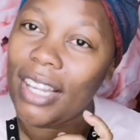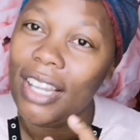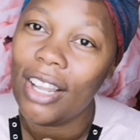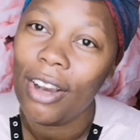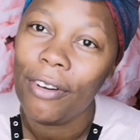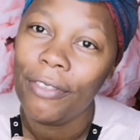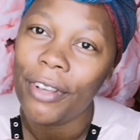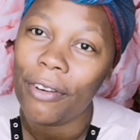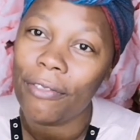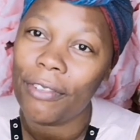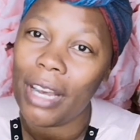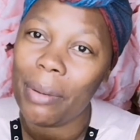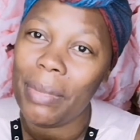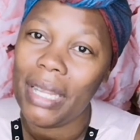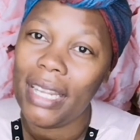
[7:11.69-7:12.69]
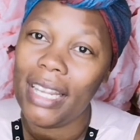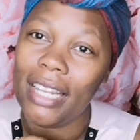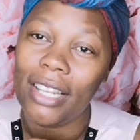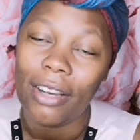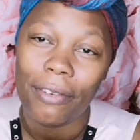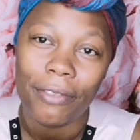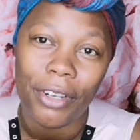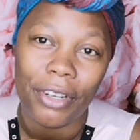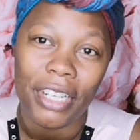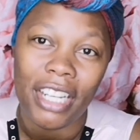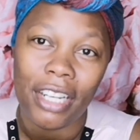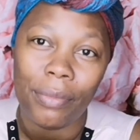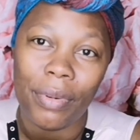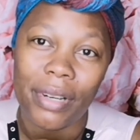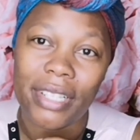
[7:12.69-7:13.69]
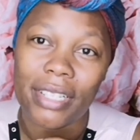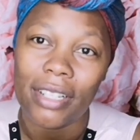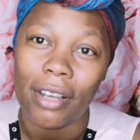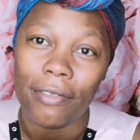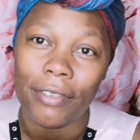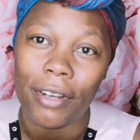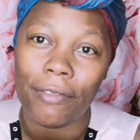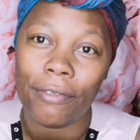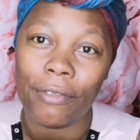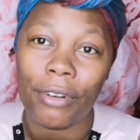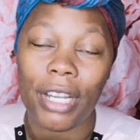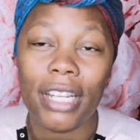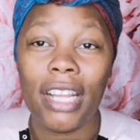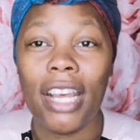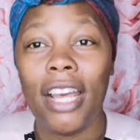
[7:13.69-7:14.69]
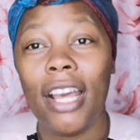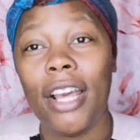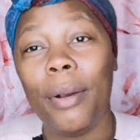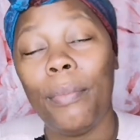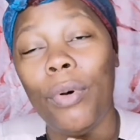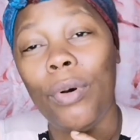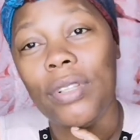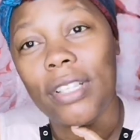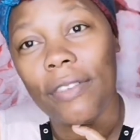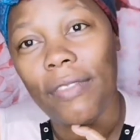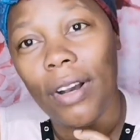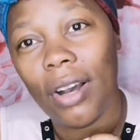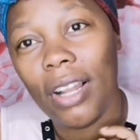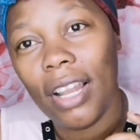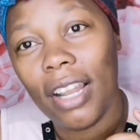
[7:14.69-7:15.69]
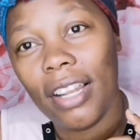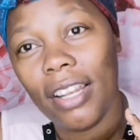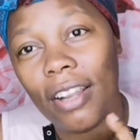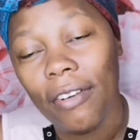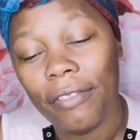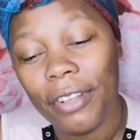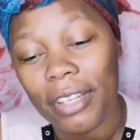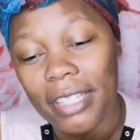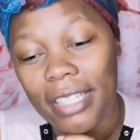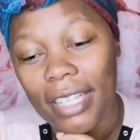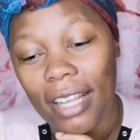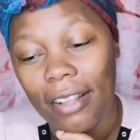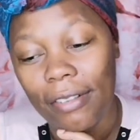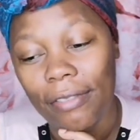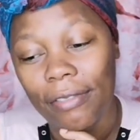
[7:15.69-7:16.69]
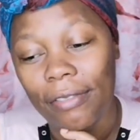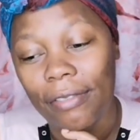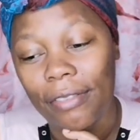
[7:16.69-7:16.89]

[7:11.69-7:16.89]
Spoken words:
Love your family, love your neighbors, love your friend. Most of all, love yourself.